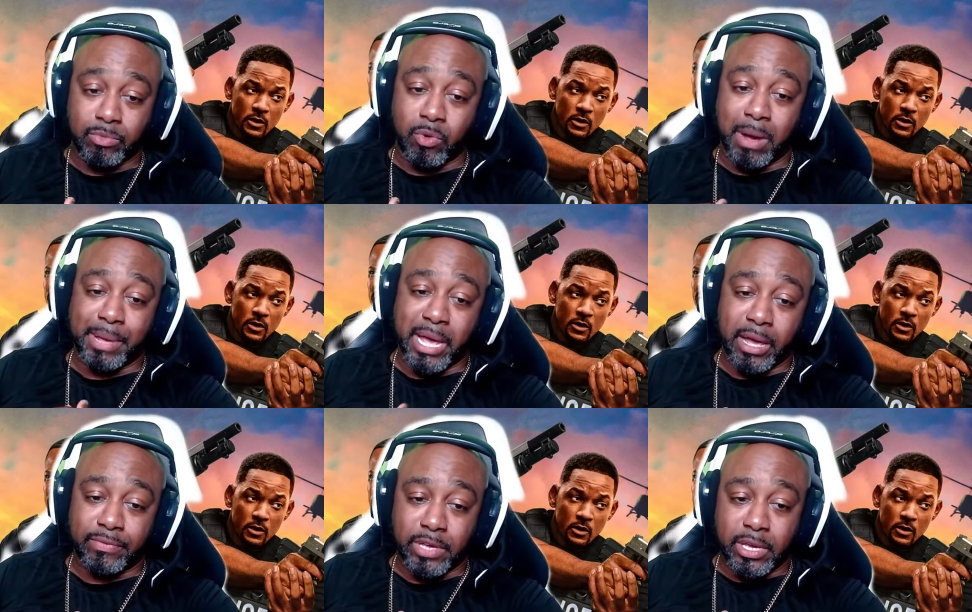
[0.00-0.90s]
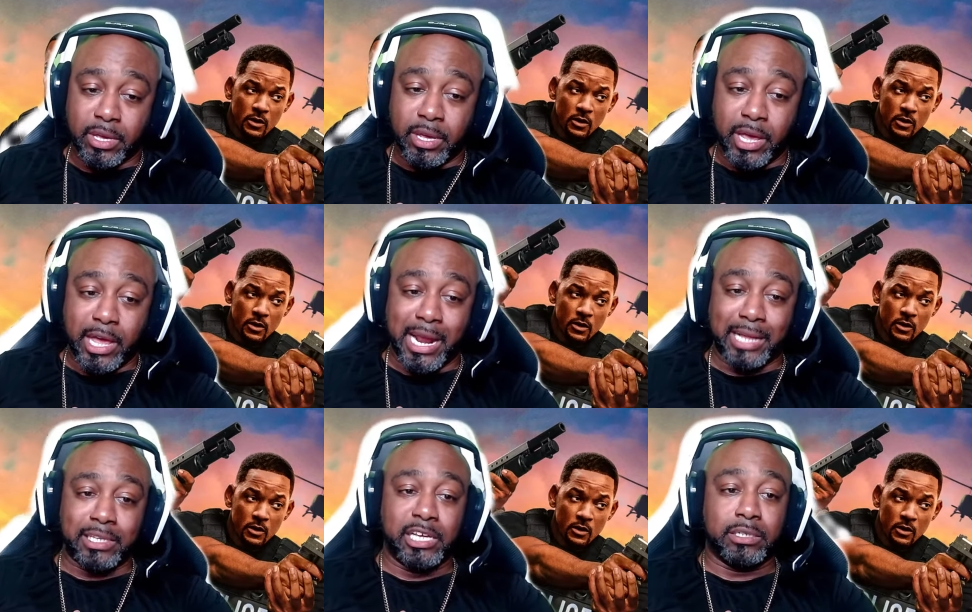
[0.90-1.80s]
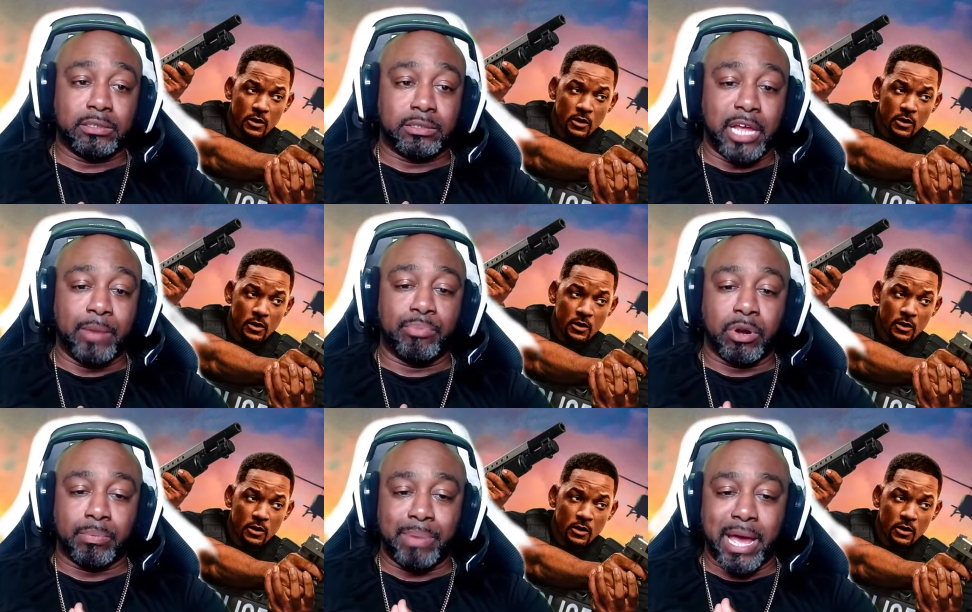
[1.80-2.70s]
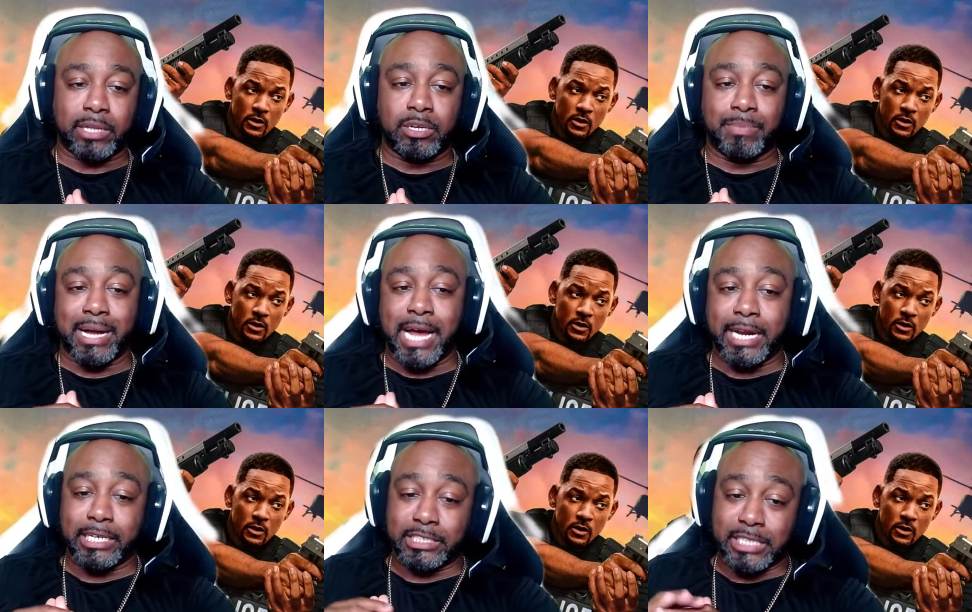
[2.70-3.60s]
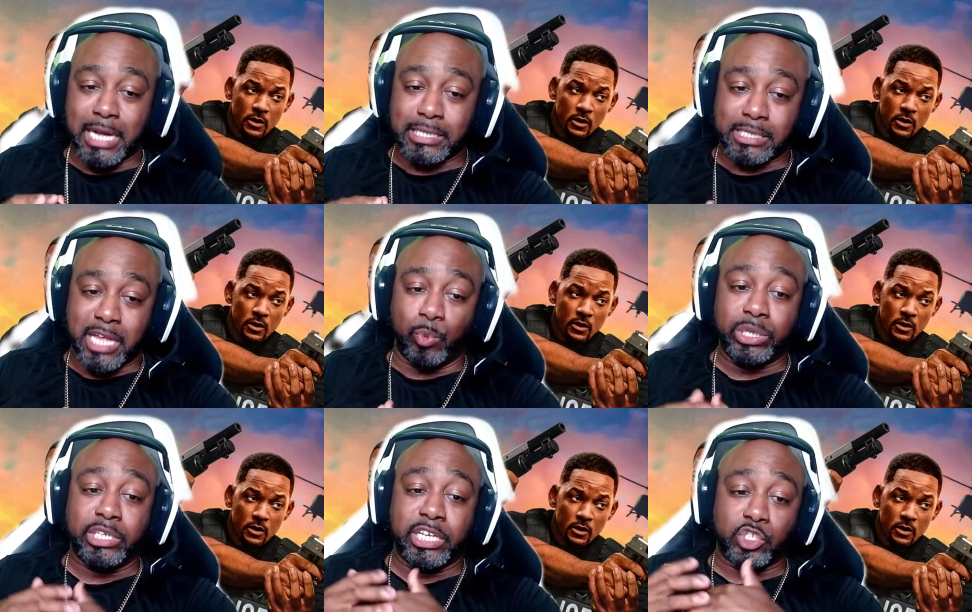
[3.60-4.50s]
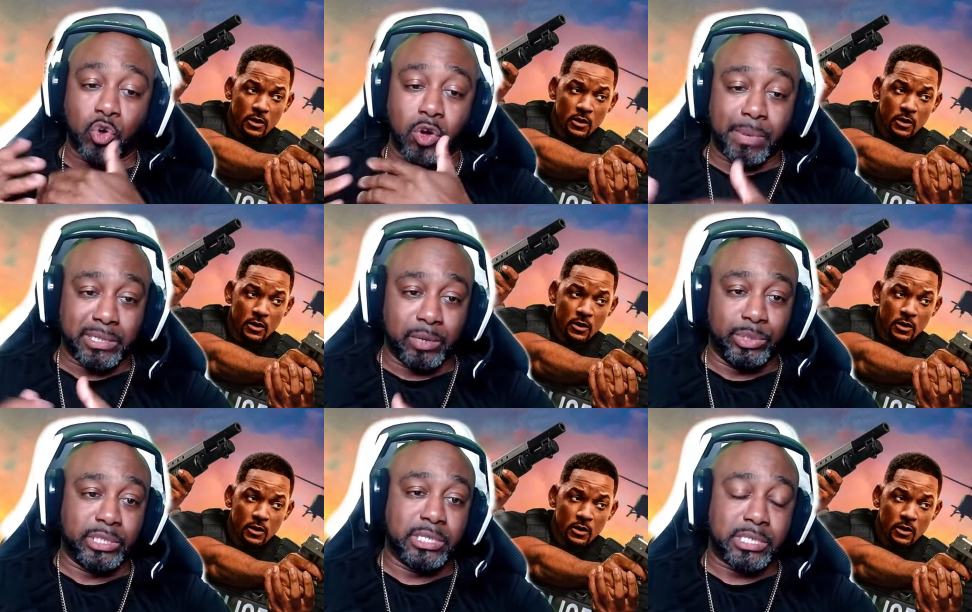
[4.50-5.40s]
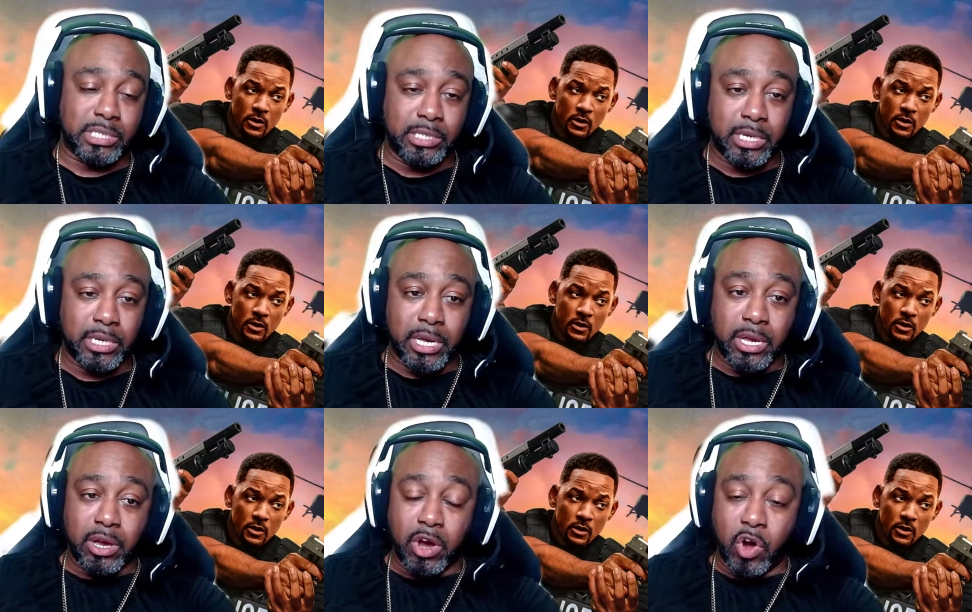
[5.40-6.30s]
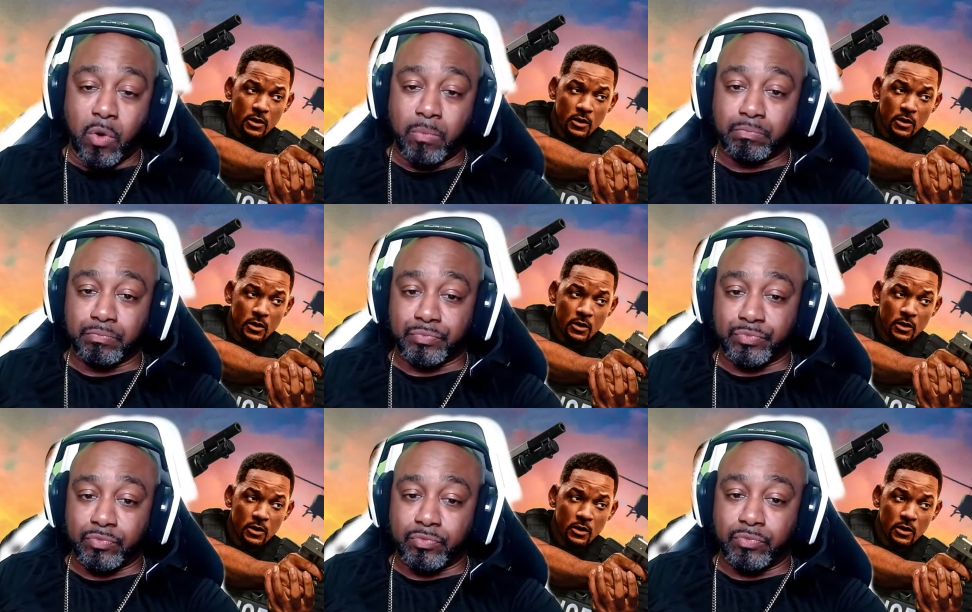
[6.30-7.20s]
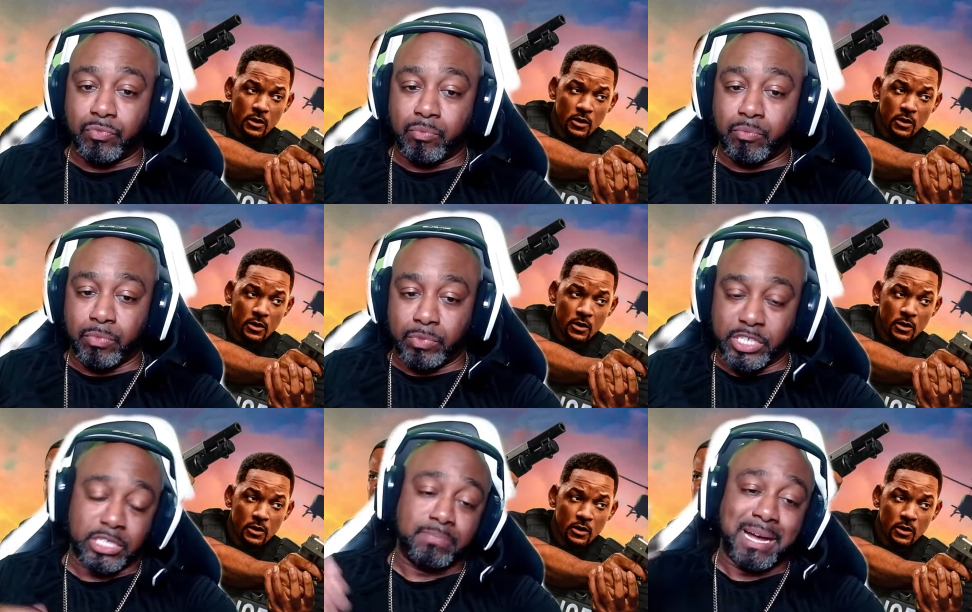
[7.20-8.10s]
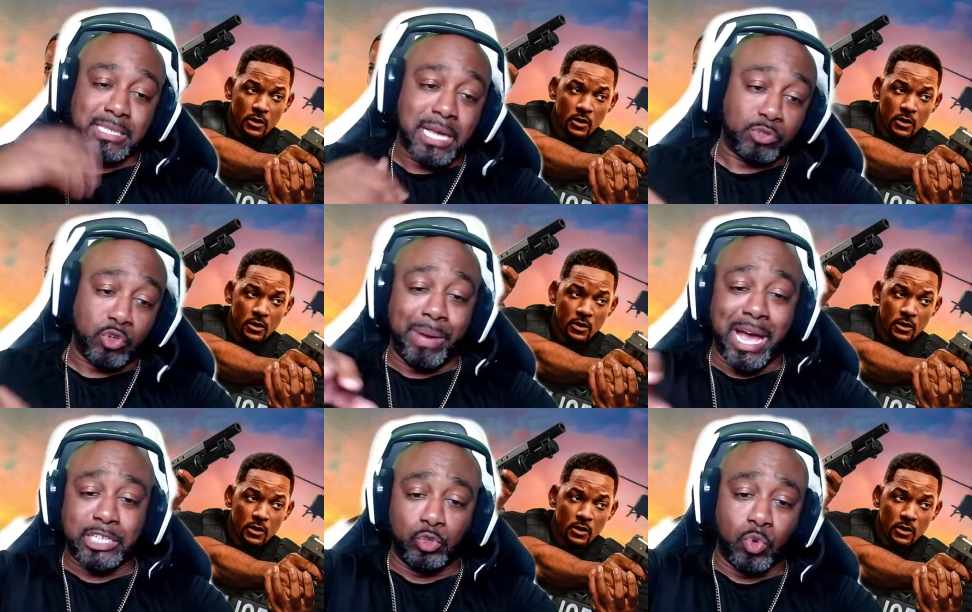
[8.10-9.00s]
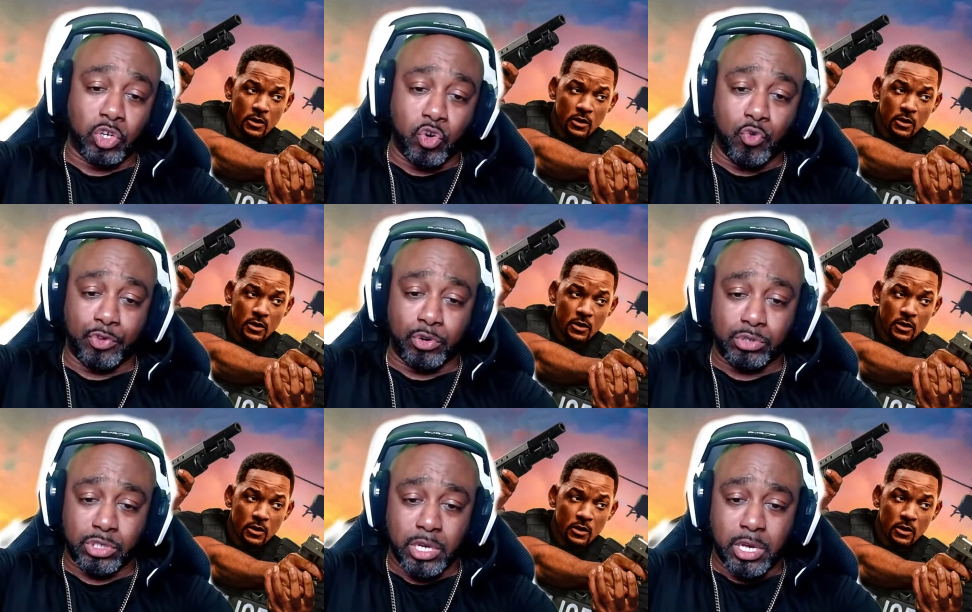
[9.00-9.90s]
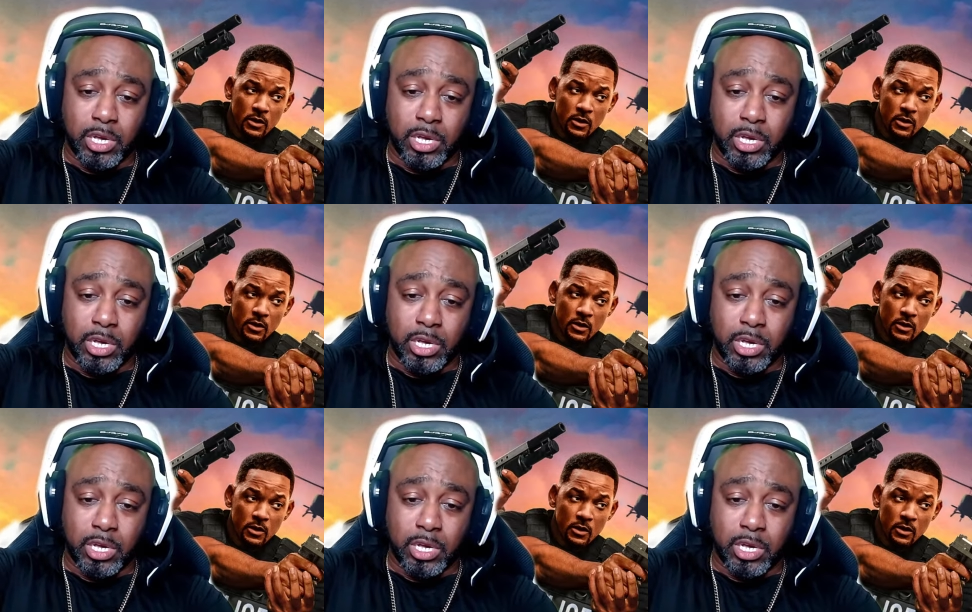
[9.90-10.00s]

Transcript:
Speaker 1: on my behalf, and I think they brought back them iconic shots that we did talk about that we did see. Um, this is my top. So, Bash, you want to go first?